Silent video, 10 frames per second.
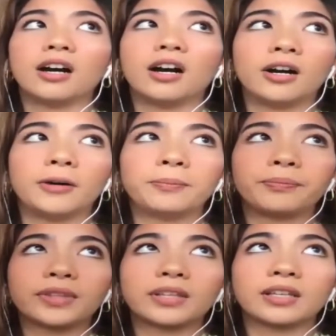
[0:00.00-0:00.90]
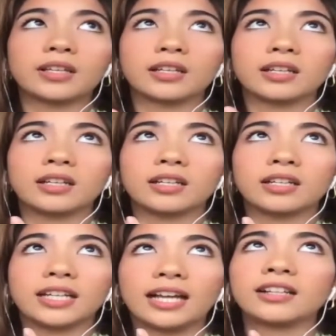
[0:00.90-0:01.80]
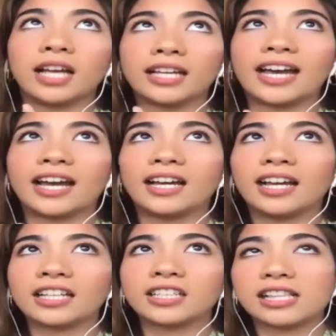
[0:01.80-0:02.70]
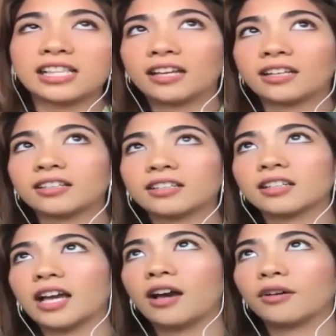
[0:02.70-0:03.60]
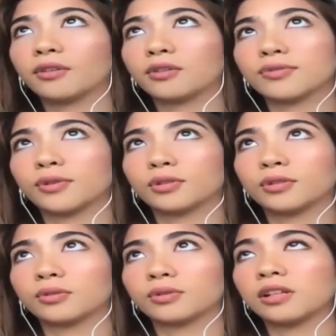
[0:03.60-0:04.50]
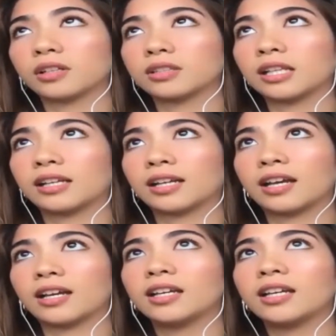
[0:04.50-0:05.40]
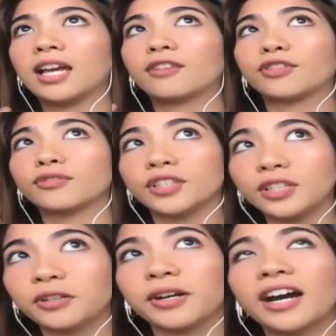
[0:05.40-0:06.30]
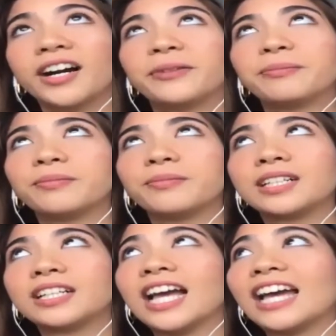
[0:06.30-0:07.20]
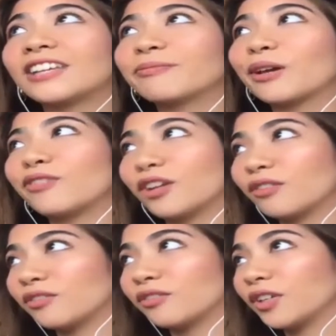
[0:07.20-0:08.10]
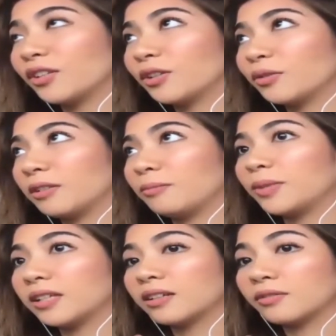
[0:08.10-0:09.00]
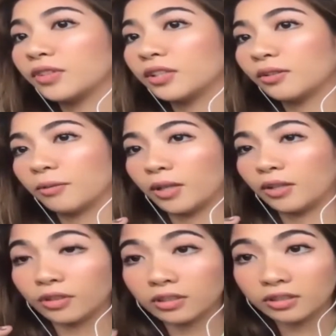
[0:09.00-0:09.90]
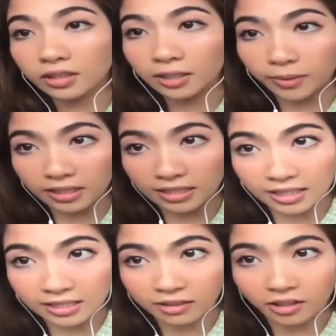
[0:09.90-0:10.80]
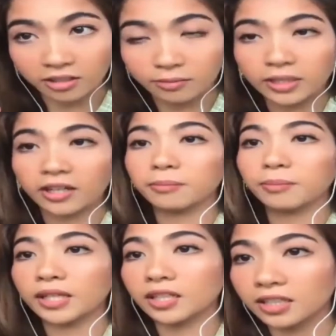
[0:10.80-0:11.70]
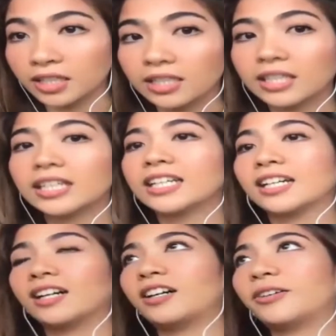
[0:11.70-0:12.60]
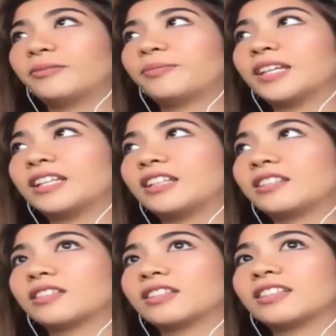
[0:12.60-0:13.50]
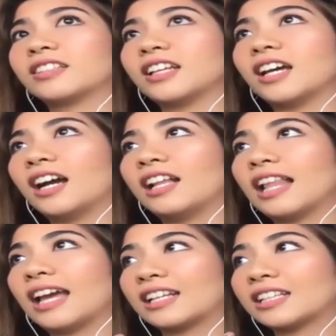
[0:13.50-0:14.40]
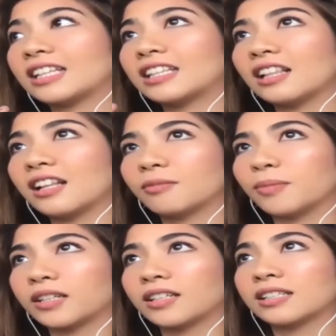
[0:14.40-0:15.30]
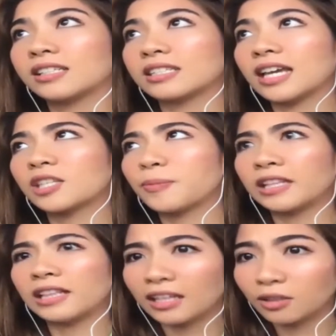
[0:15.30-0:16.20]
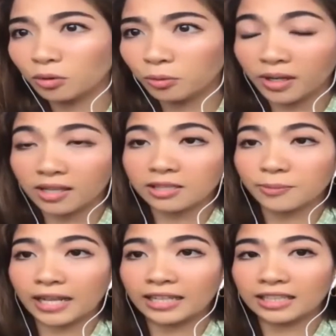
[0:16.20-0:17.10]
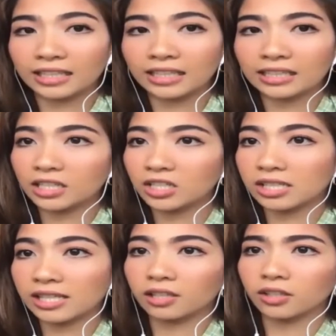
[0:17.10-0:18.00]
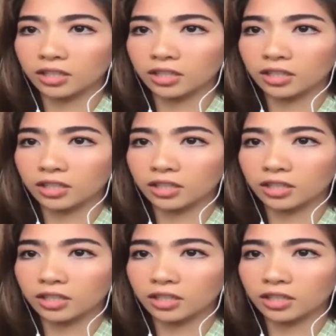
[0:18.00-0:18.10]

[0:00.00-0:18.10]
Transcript: Um, uh, I yeah, I just like how those photos look talaga. And for video, um, I think my favorite video would be a video I made for a cookie business called Beyond Bakery. Um, and it I liked it a lot because I spent like two months planning it and just like mm-hmm.